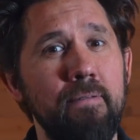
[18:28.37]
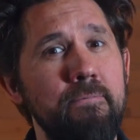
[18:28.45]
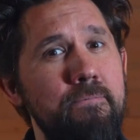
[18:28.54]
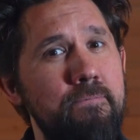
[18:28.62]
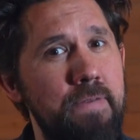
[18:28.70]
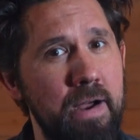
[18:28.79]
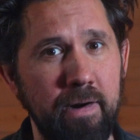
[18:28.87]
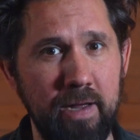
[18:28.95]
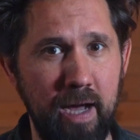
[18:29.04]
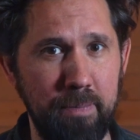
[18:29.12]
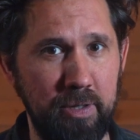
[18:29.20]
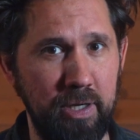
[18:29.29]
very
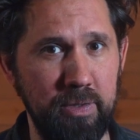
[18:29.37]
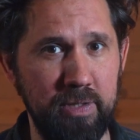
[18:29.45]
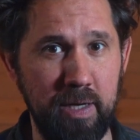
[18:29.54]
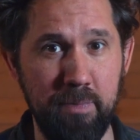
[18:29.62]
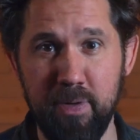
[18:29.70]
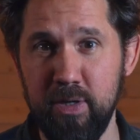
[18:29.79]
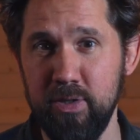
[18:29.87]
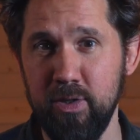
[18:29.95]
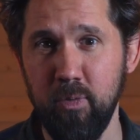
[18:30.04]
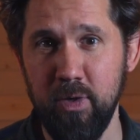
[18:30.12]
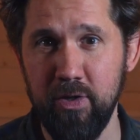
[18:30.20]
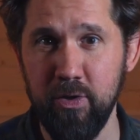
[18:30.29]
up close and personal
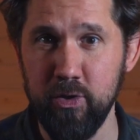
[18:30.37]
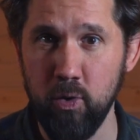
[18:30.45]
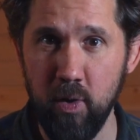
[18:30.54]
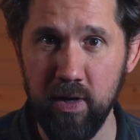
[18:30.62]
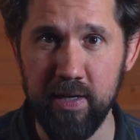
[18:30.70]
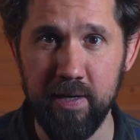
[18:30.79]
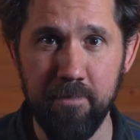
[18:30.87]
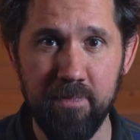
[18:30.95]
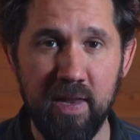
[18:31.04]
with your toilet.